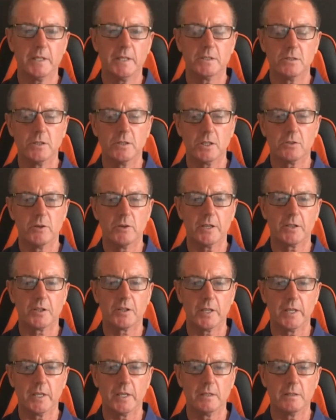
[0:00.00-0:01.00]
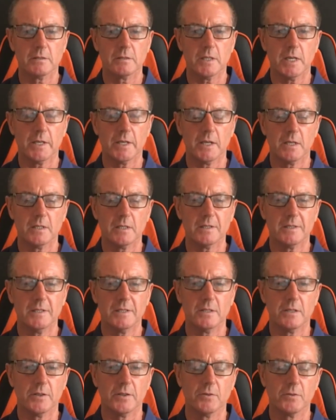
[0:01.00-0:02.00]
he's done a great thing, and
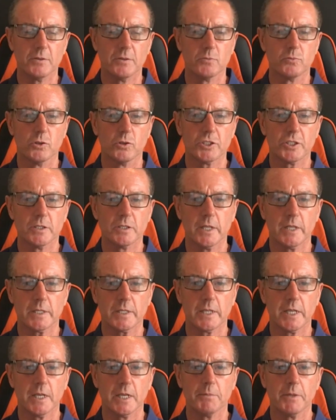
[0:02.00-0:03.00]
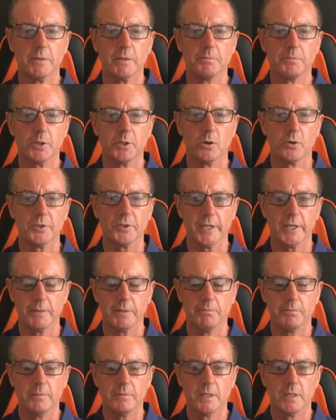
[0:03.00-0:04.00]
the Russian that came in beyond
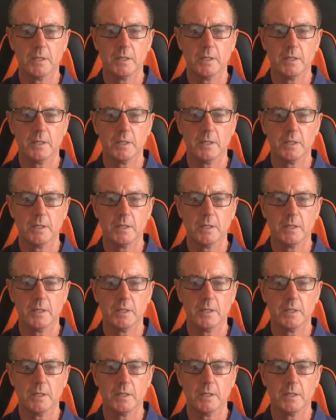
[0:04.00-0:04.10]
him,